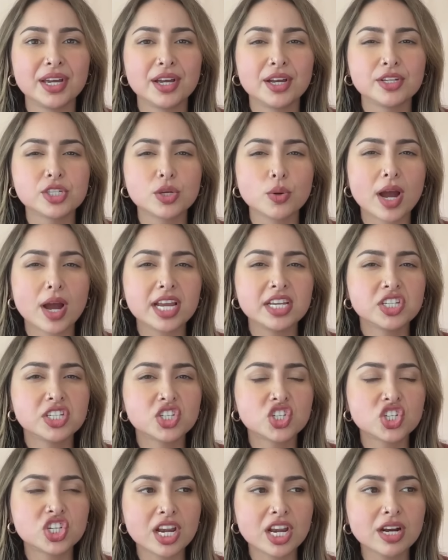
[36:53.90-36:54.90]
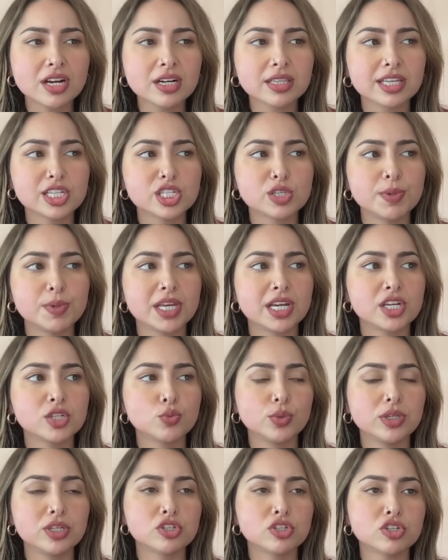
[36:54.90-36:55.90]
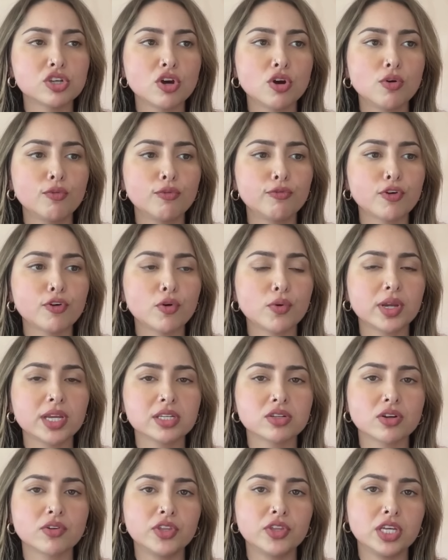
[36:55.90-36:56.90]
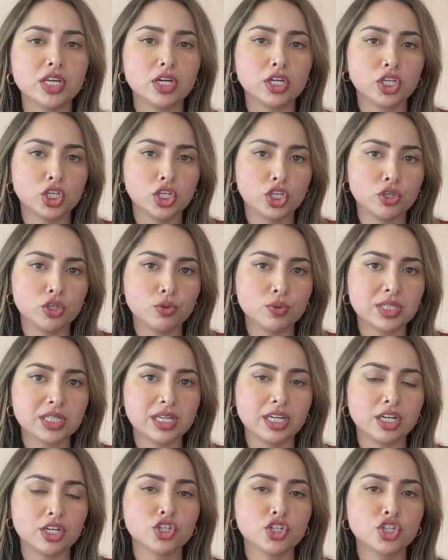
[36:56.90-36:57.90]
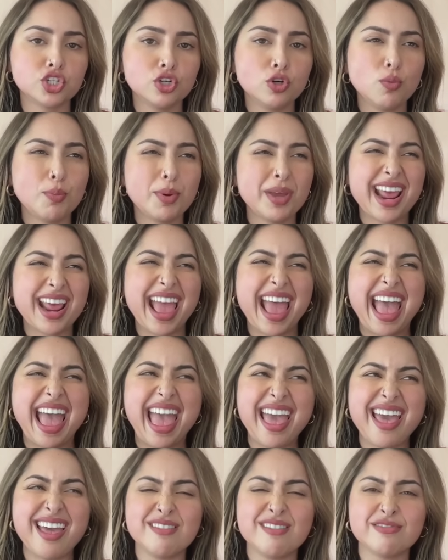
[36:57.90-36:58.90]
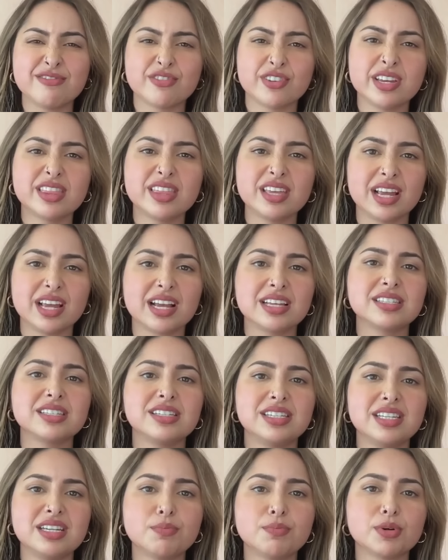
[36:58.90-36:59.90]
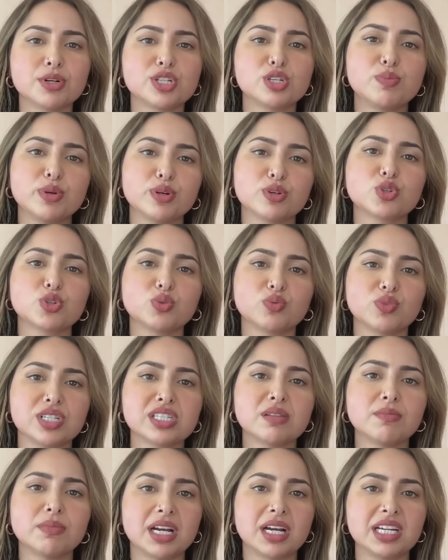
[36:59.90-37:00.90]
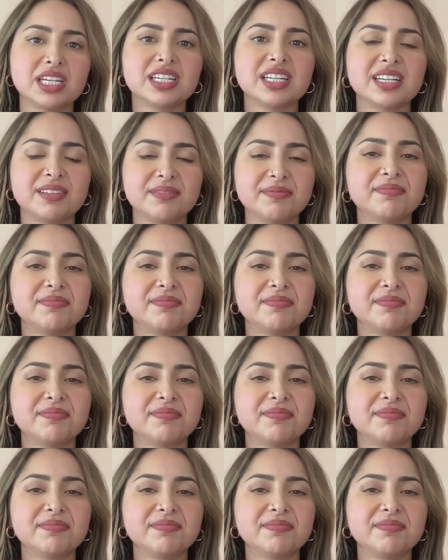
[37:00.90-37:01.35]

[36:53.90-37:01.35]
So I share this because we so focus on the acute issue, but everything has a deeper spiritual reason behind it.